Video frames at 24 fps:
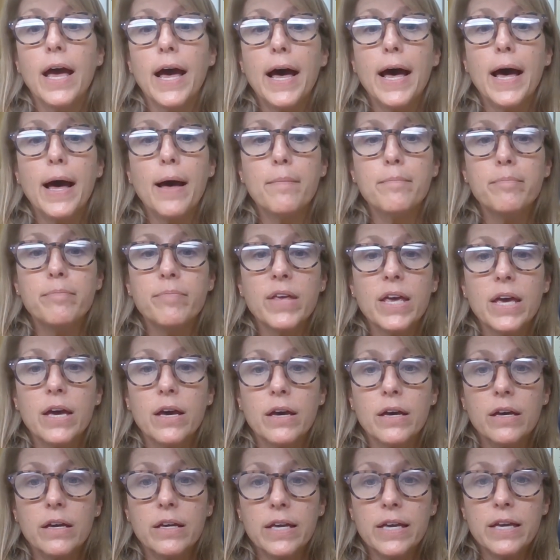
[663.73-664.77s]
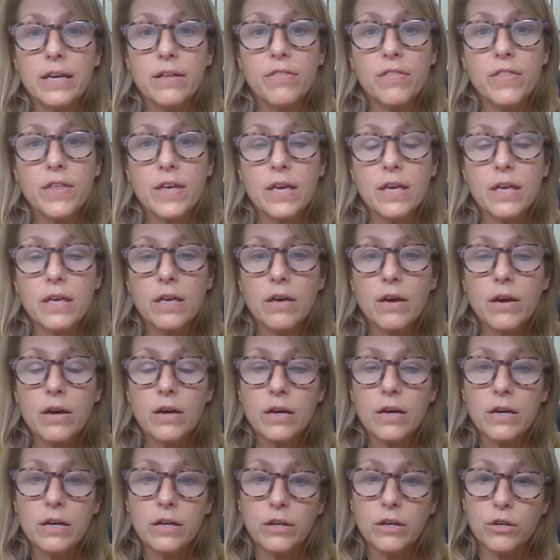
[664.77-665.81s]
In the
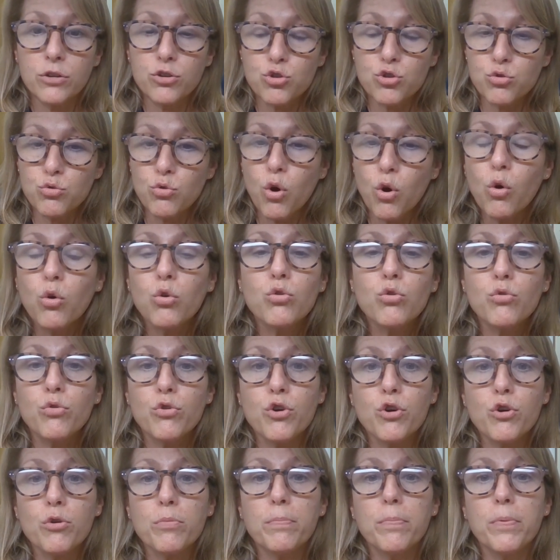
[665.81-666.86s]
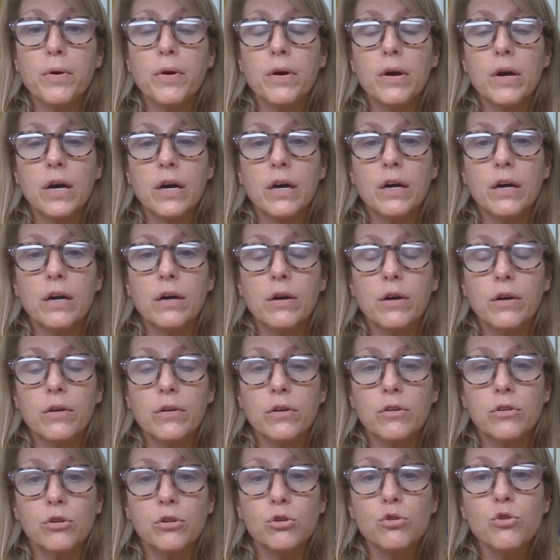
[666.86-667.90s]
control group,
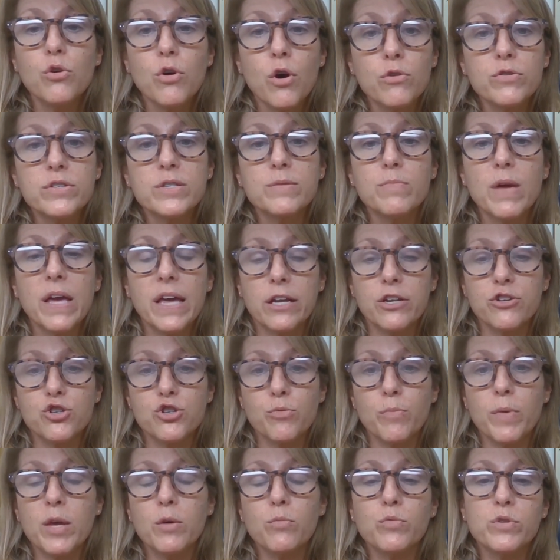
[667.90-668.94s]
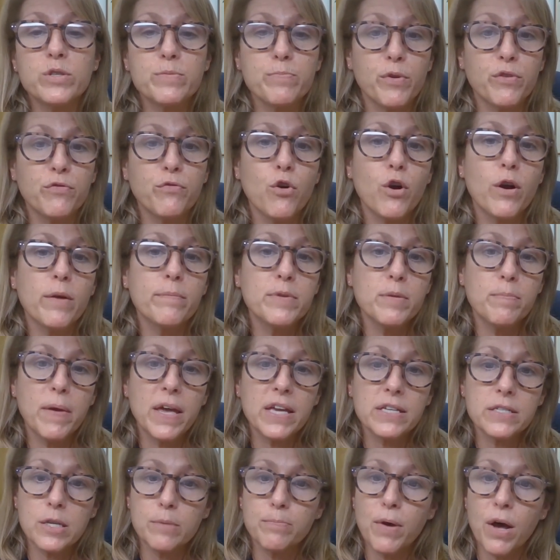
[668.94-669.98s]
glucose management was performed
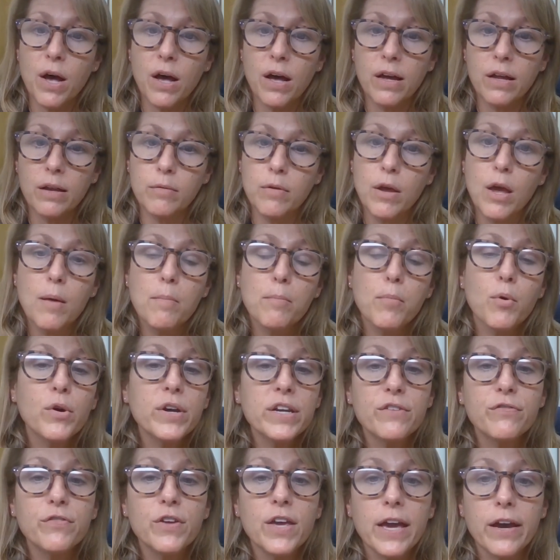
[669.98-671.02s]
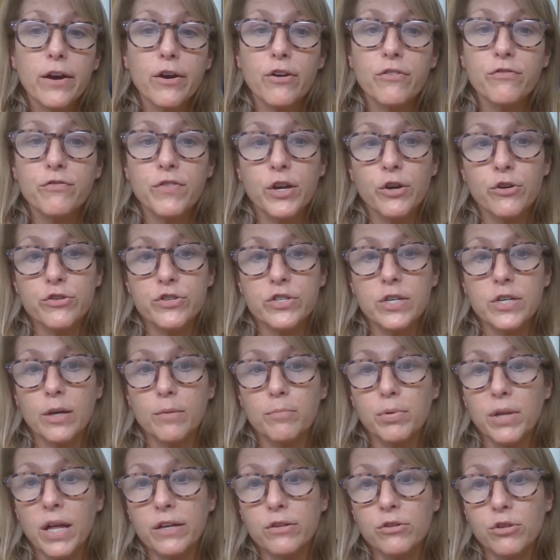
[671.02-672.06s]
based upon point-of-care fingerstick
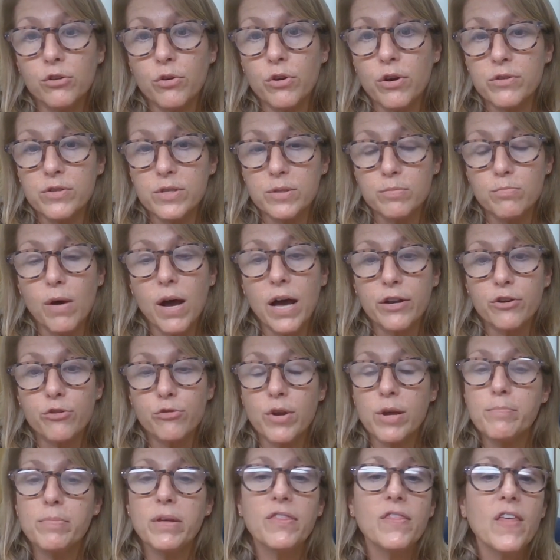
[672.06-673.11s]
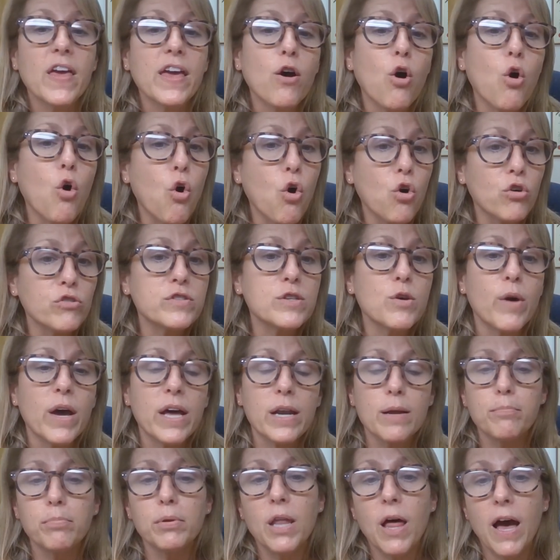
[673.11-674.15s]
blood glucose monitoring, but they also had
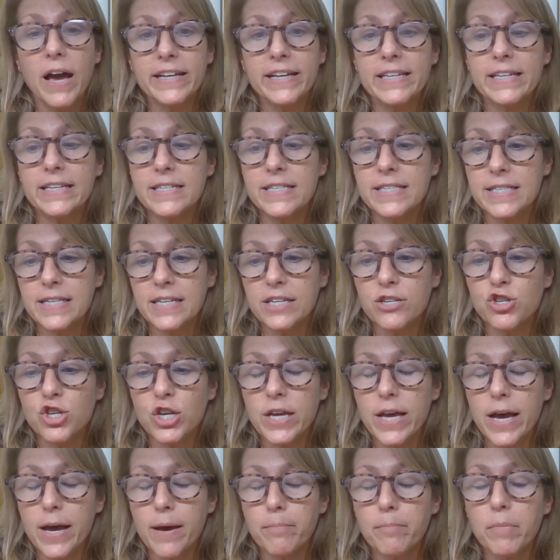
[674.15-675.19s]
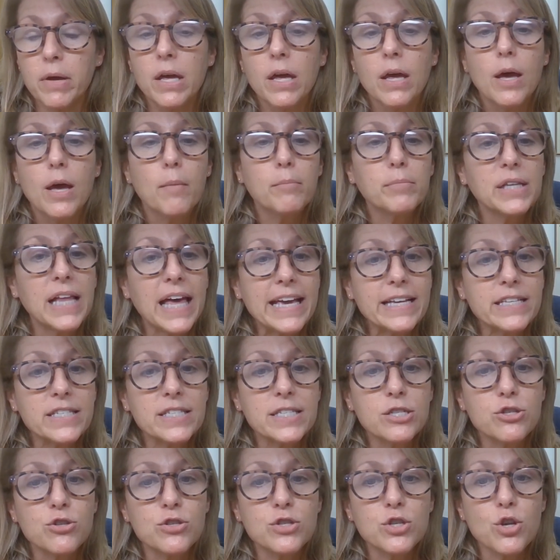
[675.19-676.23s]
a blinded CGM
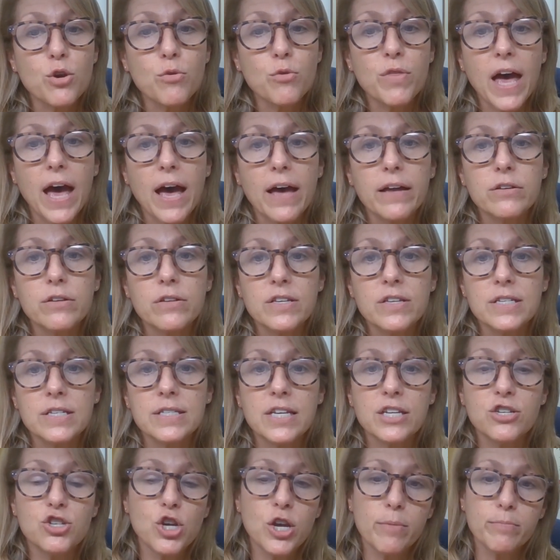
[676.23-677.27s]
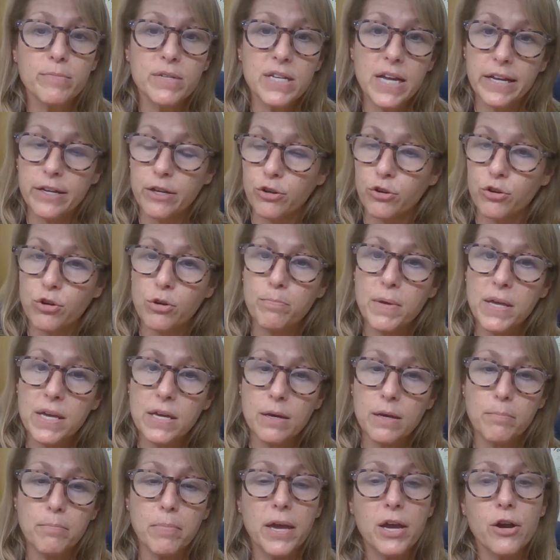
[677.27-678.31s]
placed so that the CGM data could be
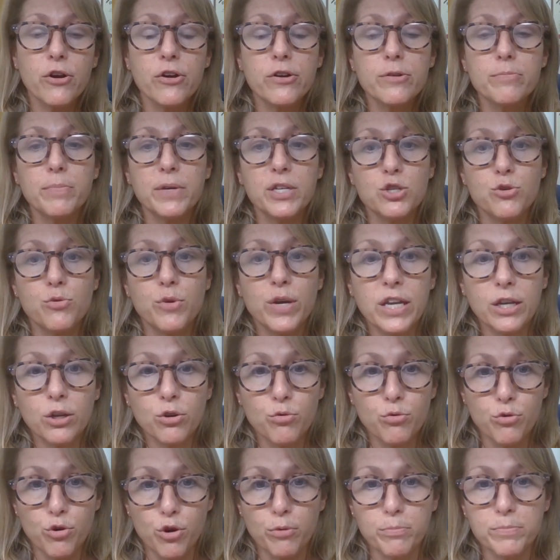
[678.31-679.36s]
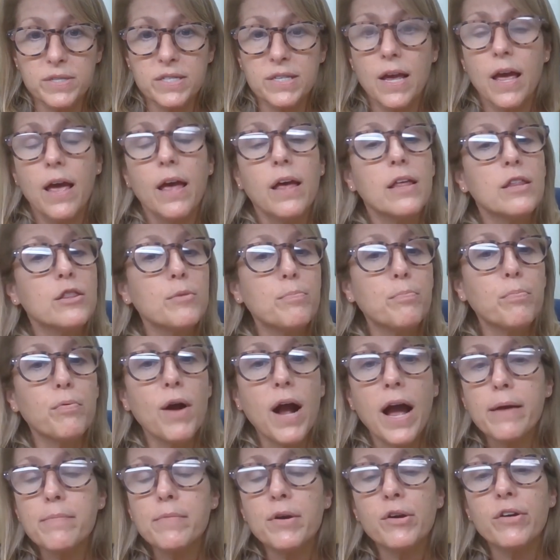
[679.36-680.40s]
compared between groups. The
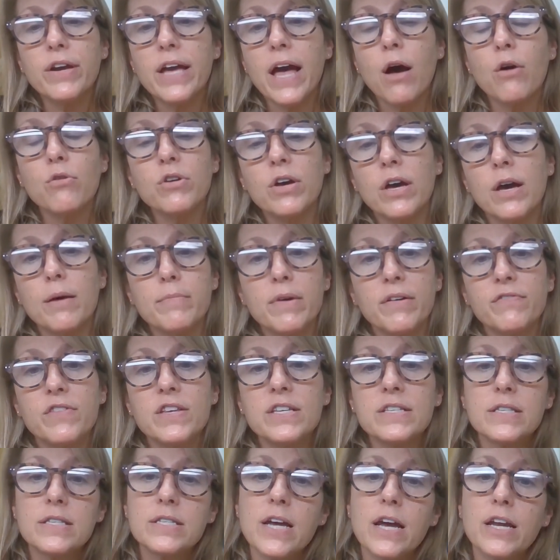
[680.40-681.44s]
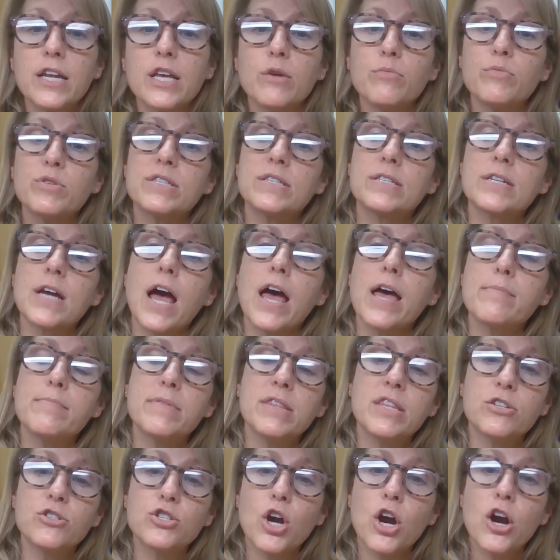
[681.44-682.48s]
primary outcome of this study was time
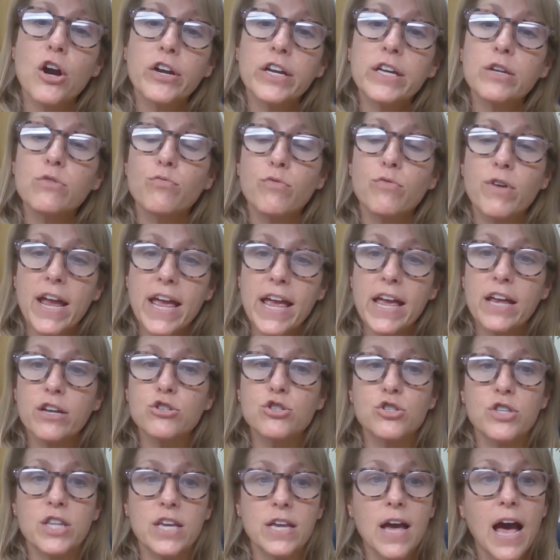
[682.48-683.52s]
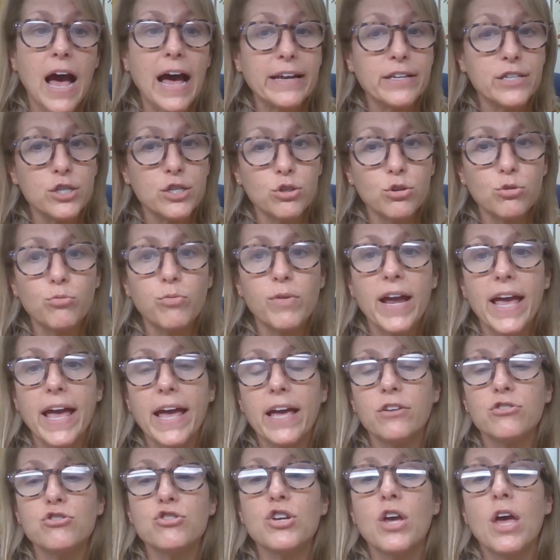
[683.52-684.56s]
in the target range, the ideal
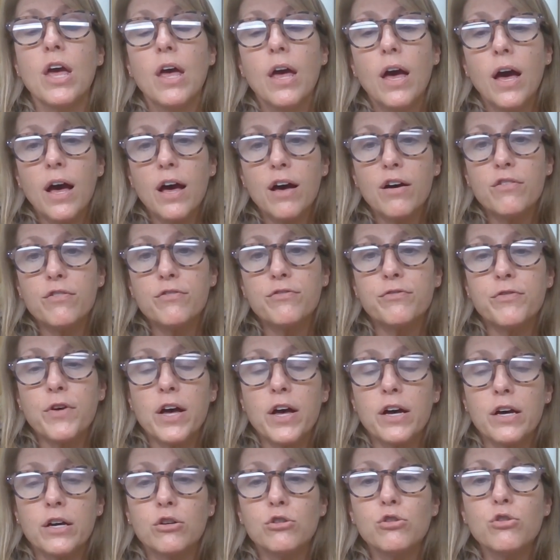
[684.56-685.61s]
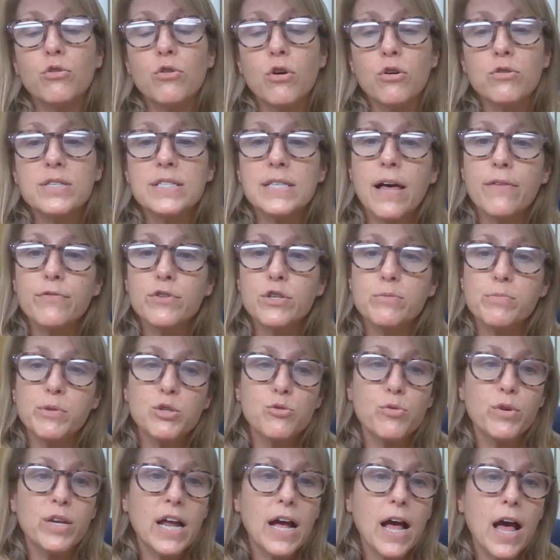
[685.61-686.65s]
range of glucose levels
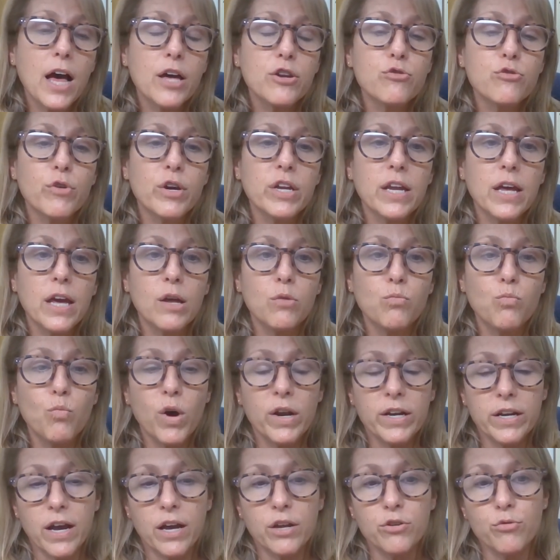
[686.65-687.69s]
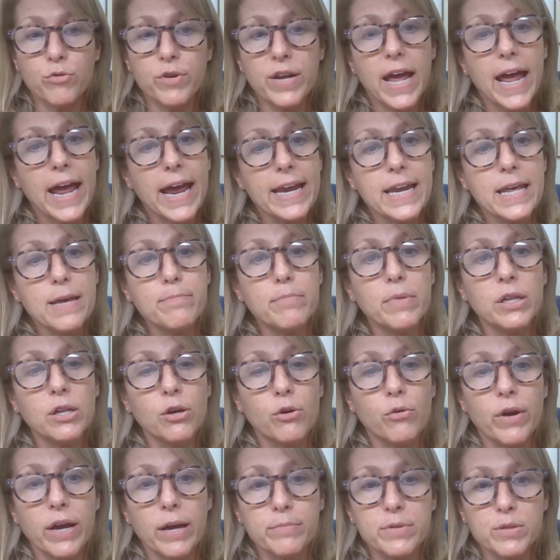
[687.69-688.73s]
between 100 and 180
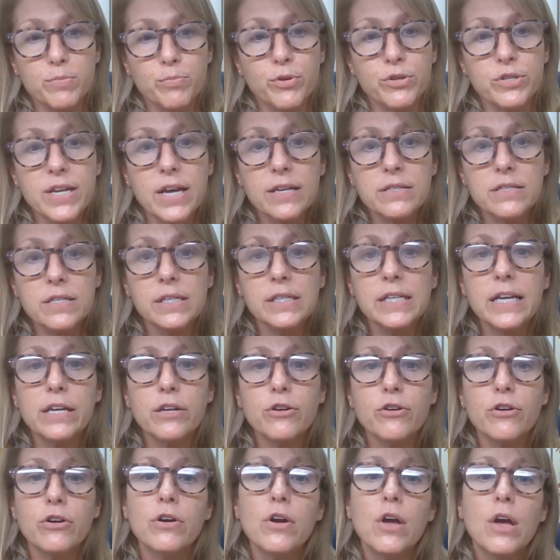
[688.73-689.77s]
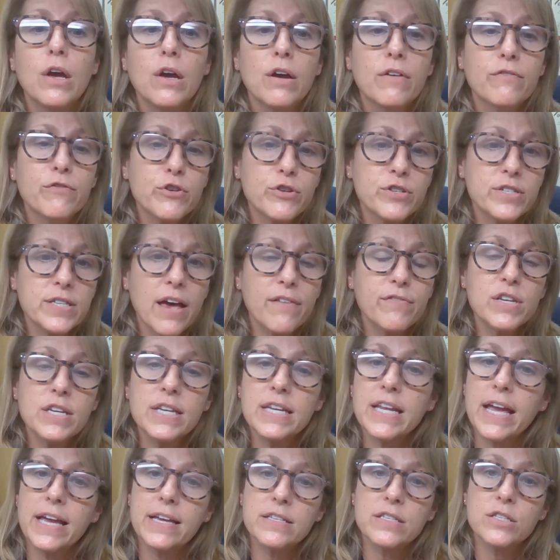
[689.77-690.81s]
milligrams per deciliter for 7
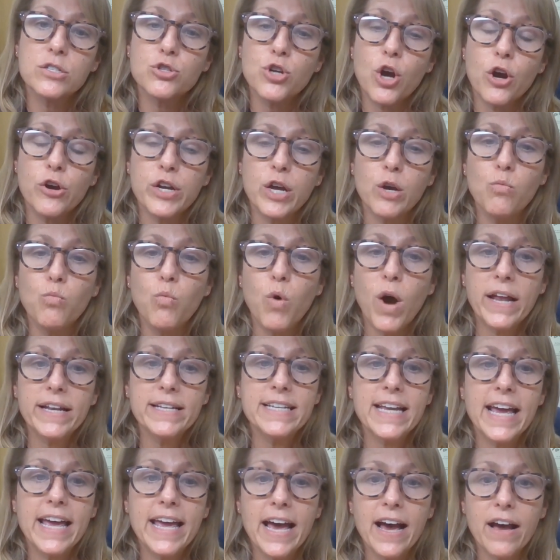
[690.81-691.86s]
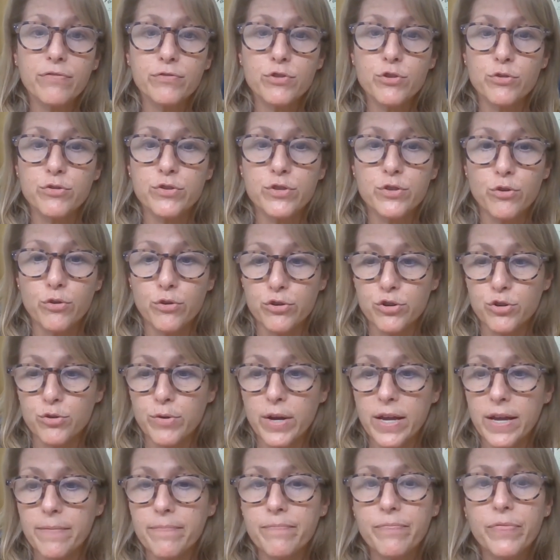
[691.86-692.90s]
days, starting 1 day after
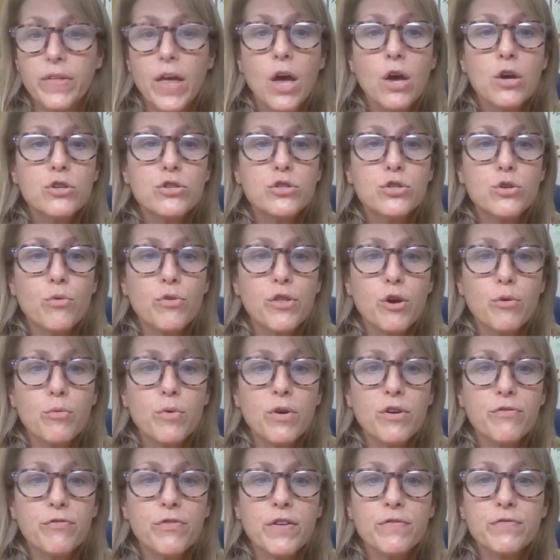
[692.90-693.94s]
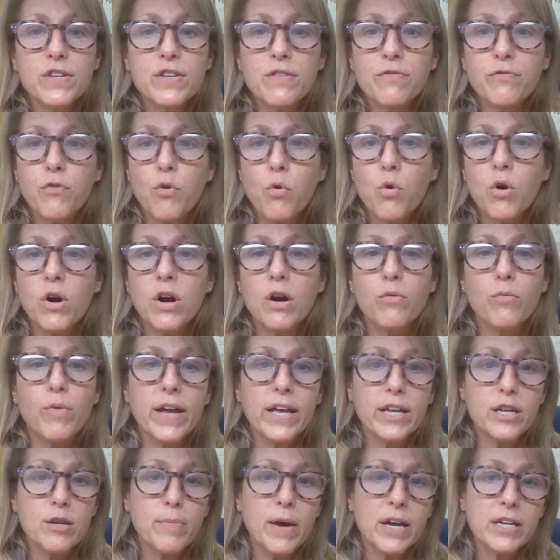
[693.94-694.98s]
surgery. So there were 54
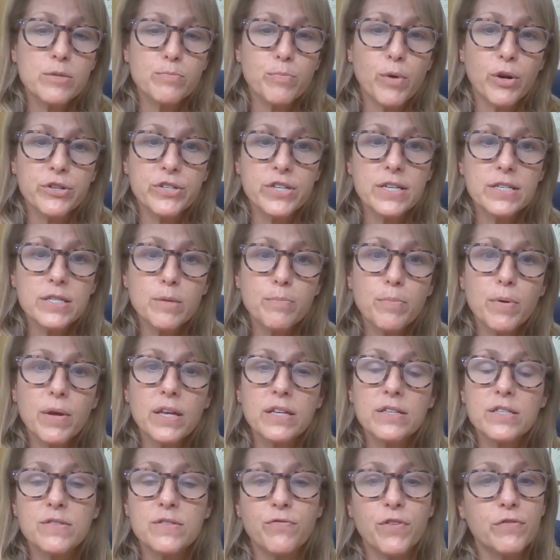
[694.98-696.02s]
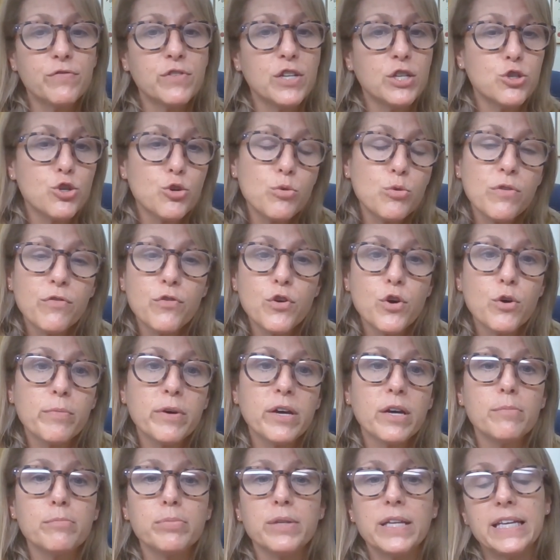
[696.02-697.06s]
randomized participants, 52 of whom
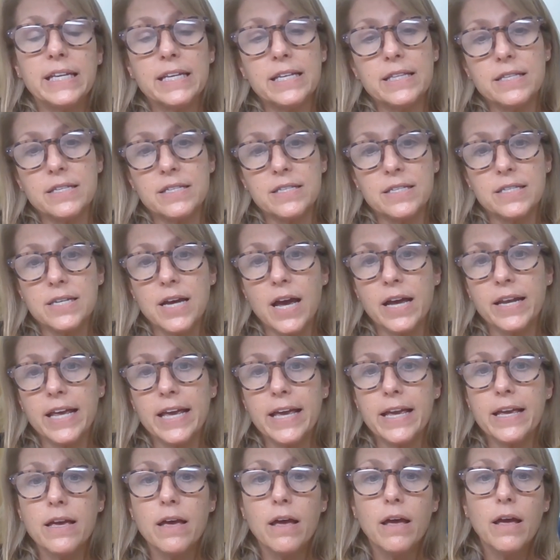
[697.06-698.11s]
completed the study.